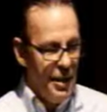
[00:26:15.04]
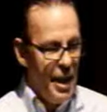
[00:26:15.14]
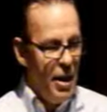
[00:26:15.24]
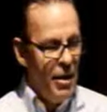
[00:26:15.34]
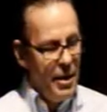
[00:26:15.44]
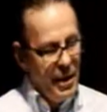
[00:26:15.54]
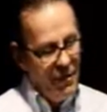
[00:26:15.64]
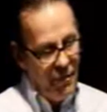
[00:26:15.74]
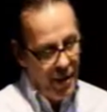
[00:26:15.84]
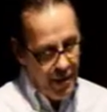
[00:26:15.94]

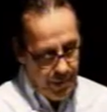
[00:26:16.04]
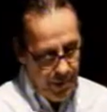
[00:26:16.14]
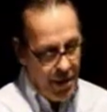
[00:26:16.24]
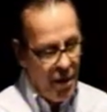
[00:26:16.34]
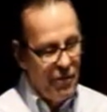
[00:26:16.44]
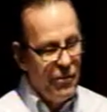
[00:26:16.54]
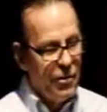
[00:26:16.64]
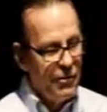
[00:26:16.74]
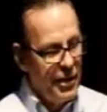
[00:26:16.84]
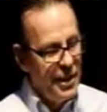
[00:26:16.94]
Now, enough
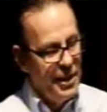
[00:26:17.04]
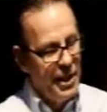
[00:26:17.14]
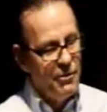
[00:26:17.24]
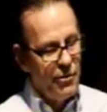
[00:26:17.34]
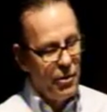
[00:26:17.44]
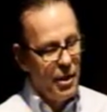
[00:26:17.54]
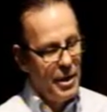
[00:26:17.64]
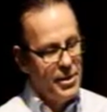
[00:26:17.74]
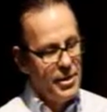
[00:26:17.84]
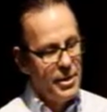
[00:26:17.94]
for the end
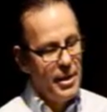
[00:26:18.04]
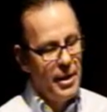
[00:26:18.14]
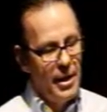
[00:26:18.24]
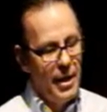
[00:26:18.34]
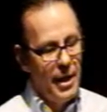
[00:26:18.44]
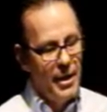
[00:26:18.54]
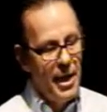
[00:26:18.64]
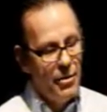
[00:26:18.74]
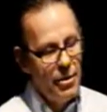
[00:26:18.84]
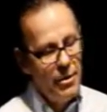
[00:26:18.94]
fertilizer.
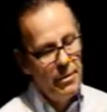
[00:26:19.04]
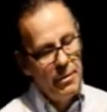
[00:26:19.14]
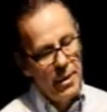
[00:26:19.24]
Another